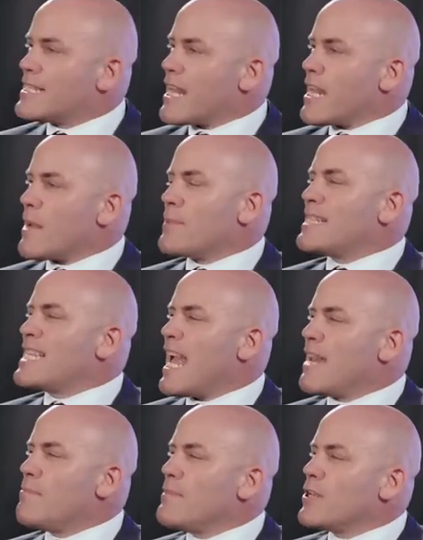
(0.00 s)
set up a
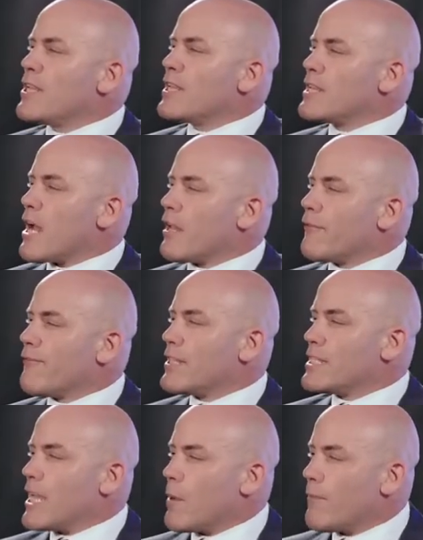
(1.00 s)
$10 million
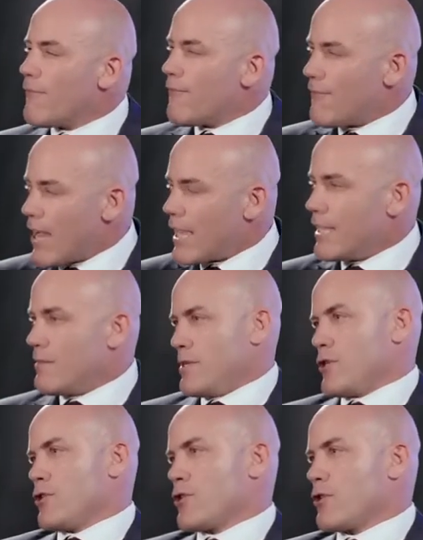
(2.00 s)
fund to help find
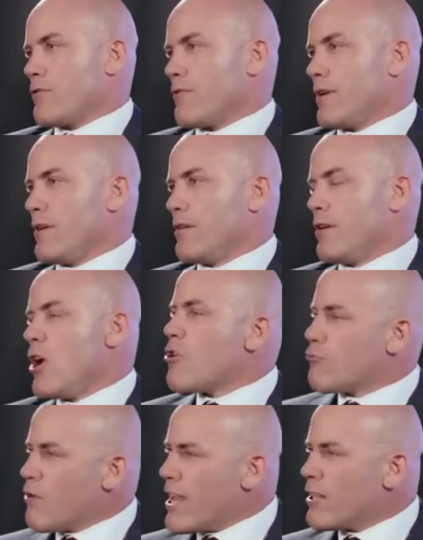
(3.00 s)
Mr. Curry,
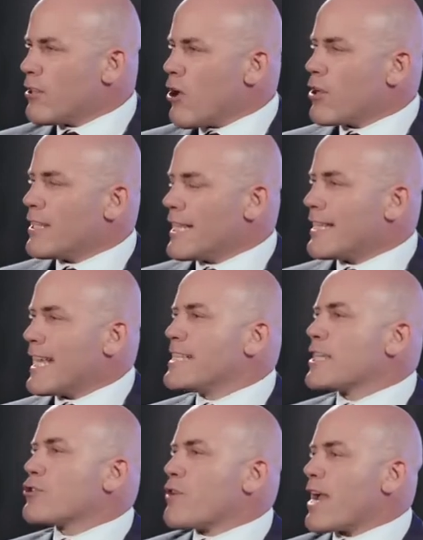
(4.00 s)
right along the
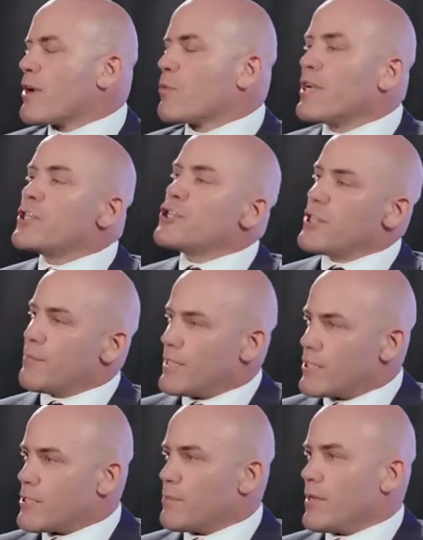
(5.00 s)
Atlantic track where his ship
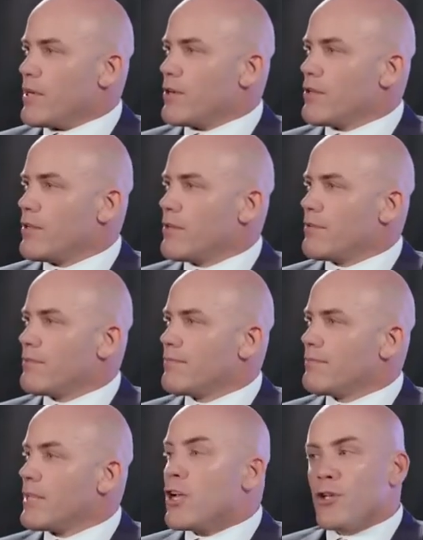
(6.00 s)
disappeared.
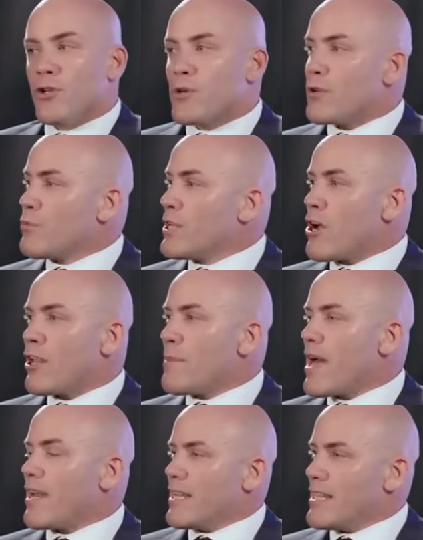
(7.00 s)
You can read all
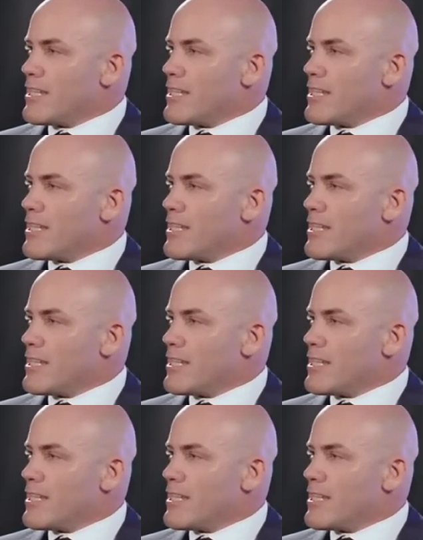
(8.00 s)
about it,